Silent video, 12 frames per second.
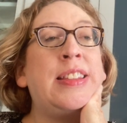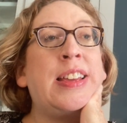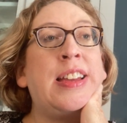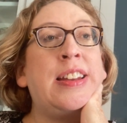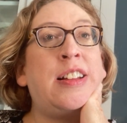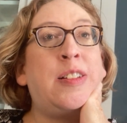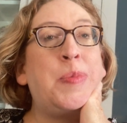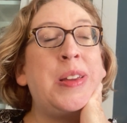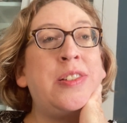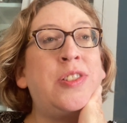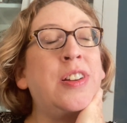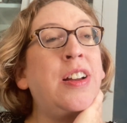then I'll be
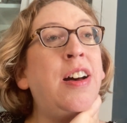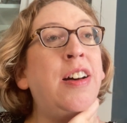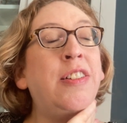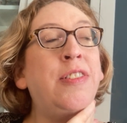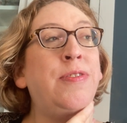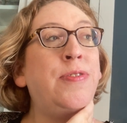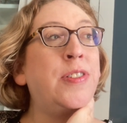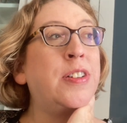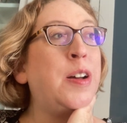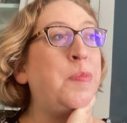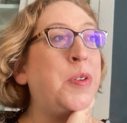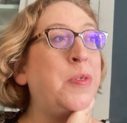in Chicago for a
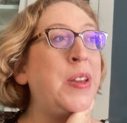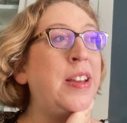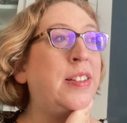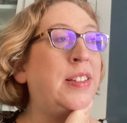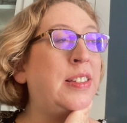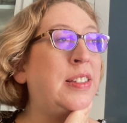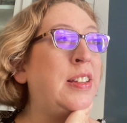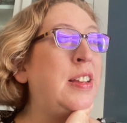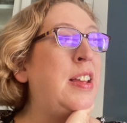couple weeks,